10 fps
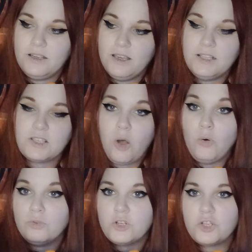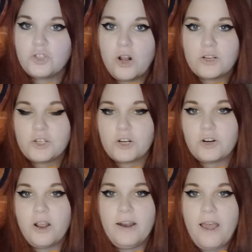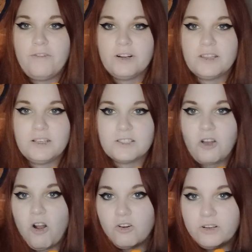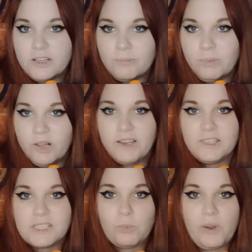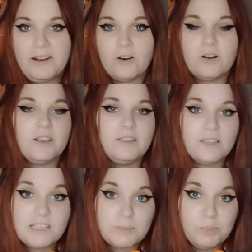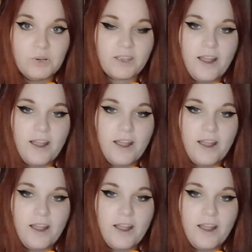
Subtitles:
its own structure and everything is already in place, where in this book,